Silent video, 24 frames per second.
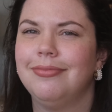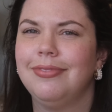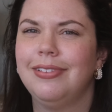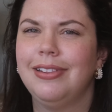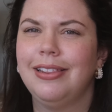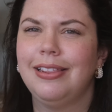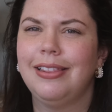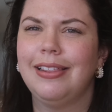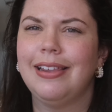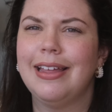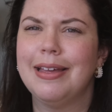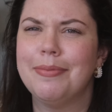
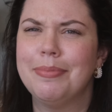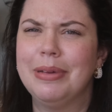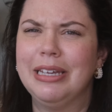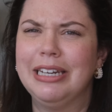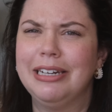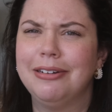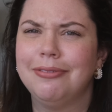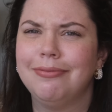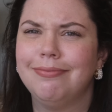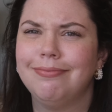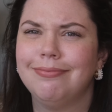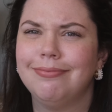Lemon.
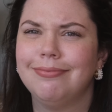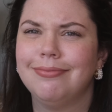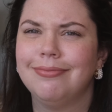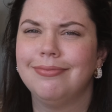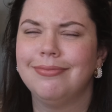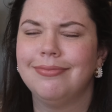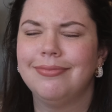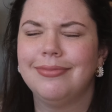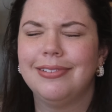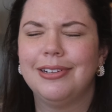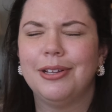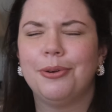
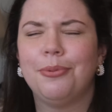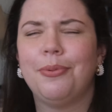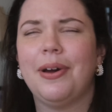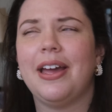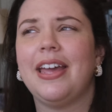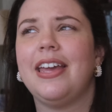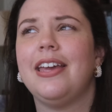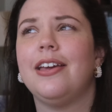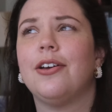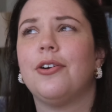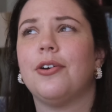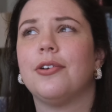The way
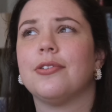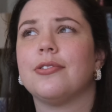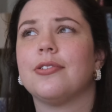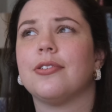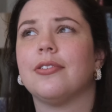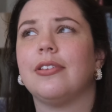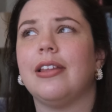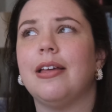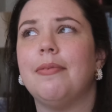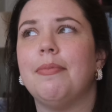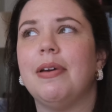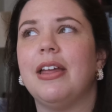he calls
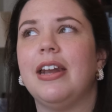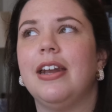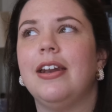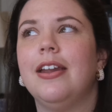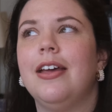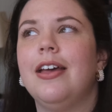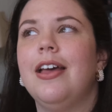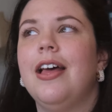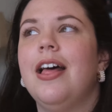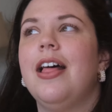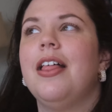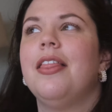her Lemon.
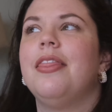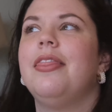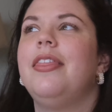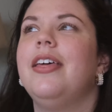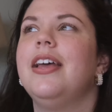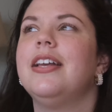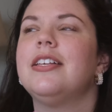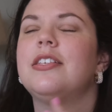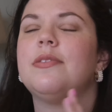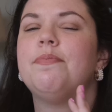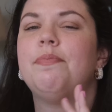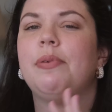
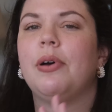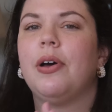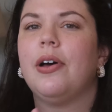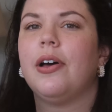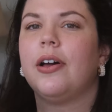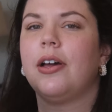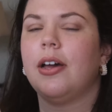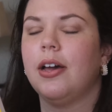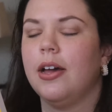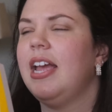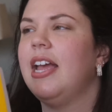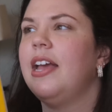This
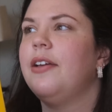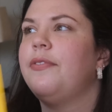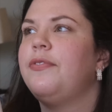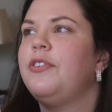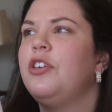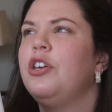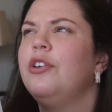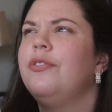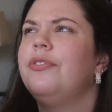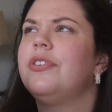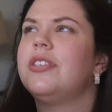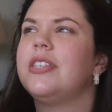book, if
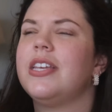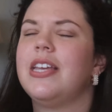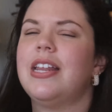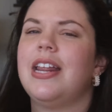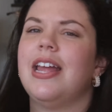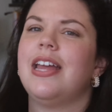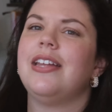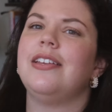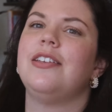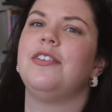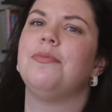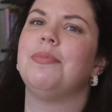you've seen
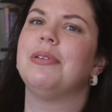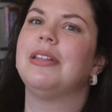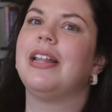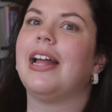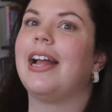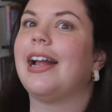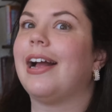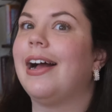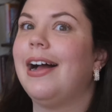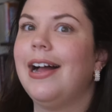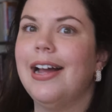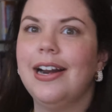it and you've been
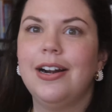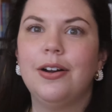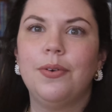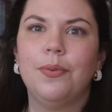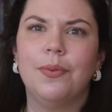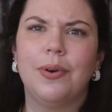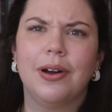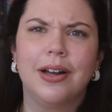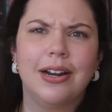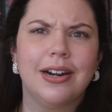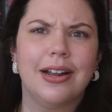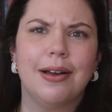like, I don't
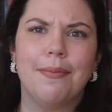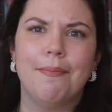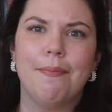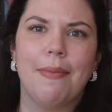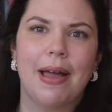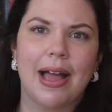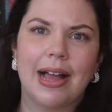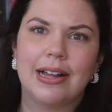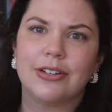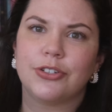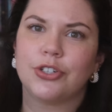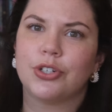want a
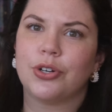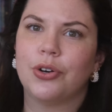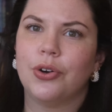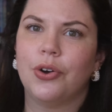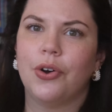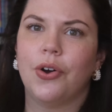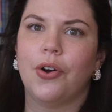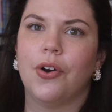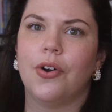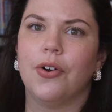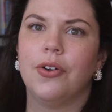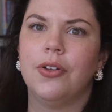
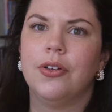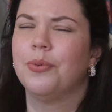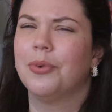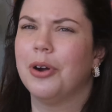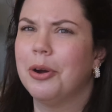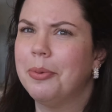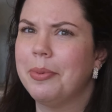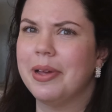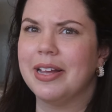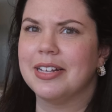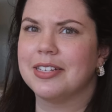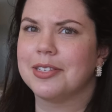magical
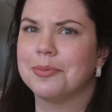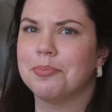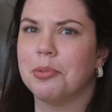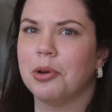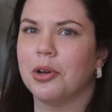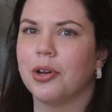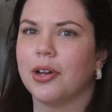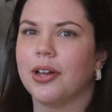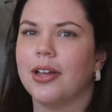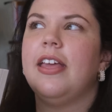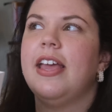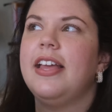romance
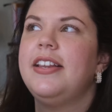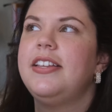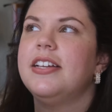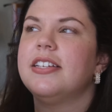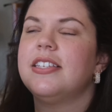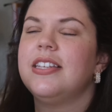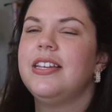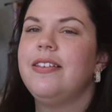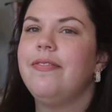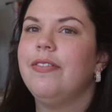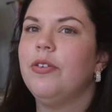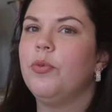book, it
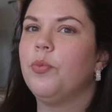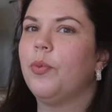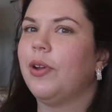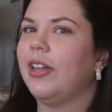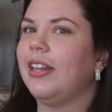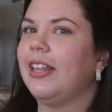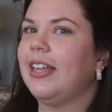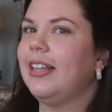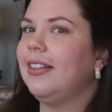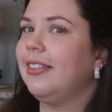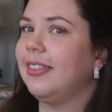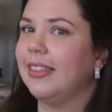doesn't even
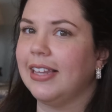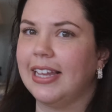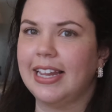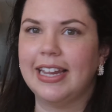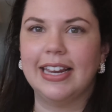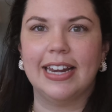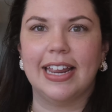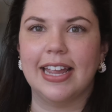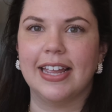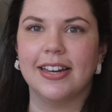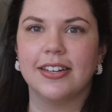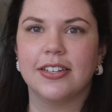really
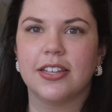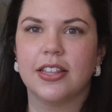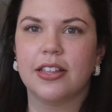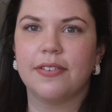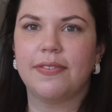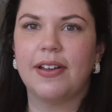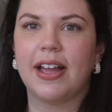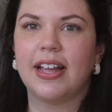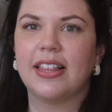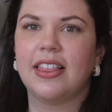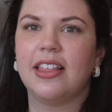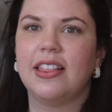lean into the
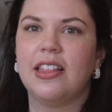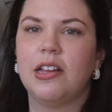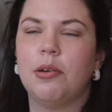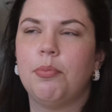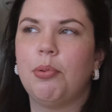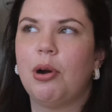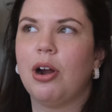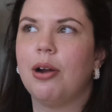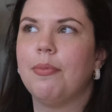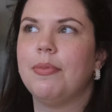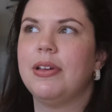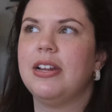fact that the
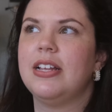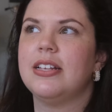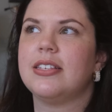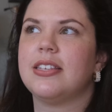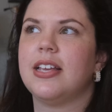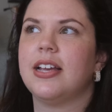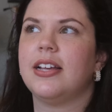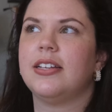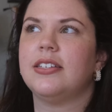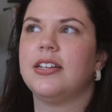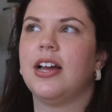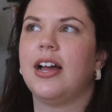apartment is
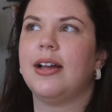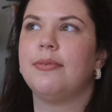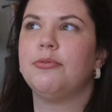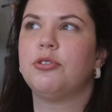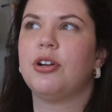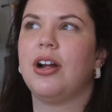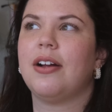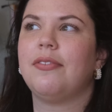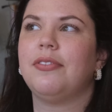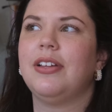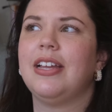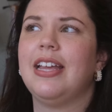like time
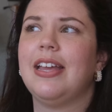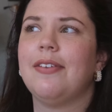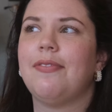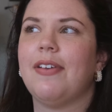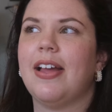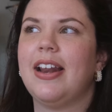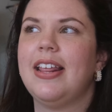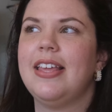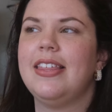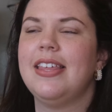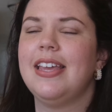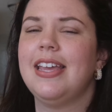traveling. If
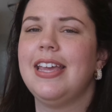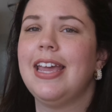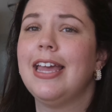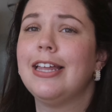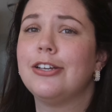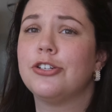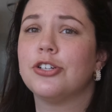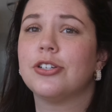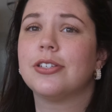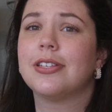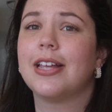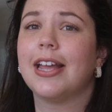anything, it
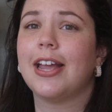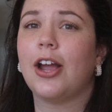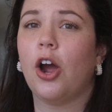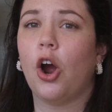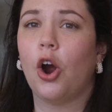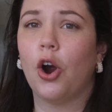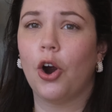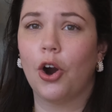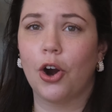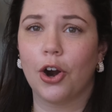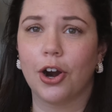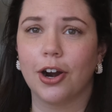just like
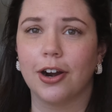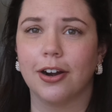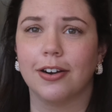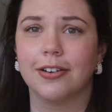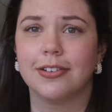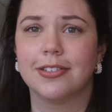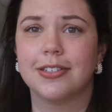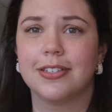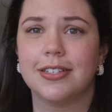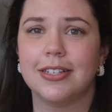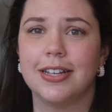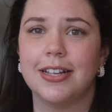
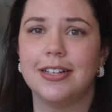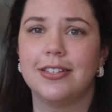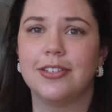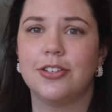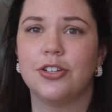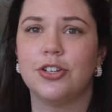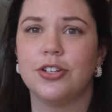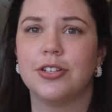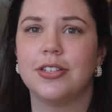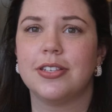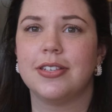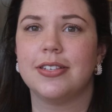hurts. It's
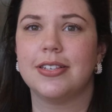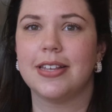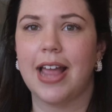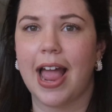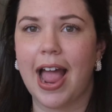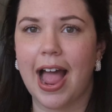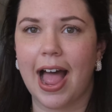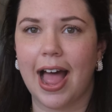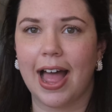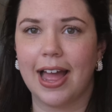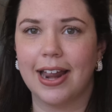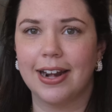just
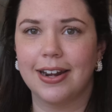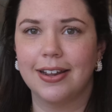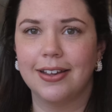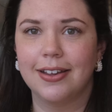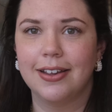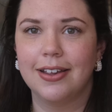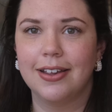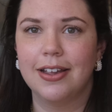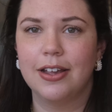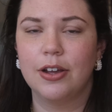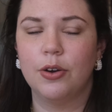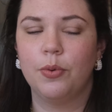sad
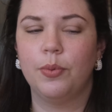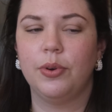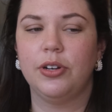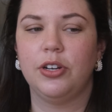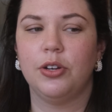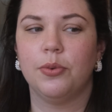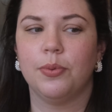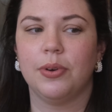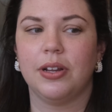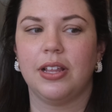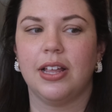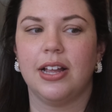when
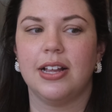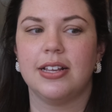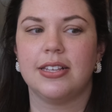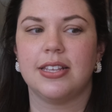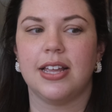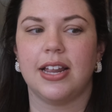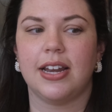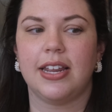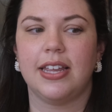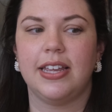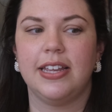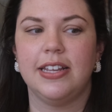you realize
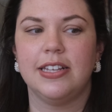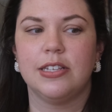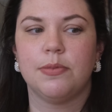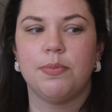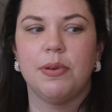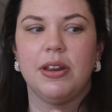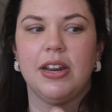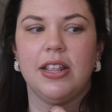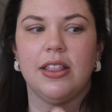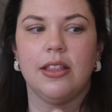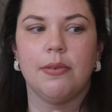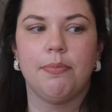that he's
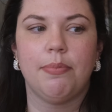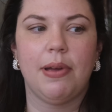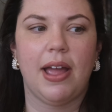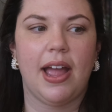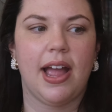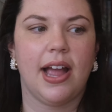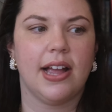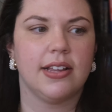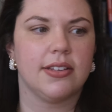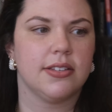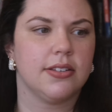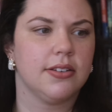been in the
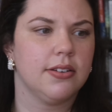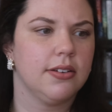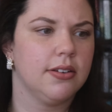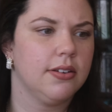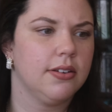past.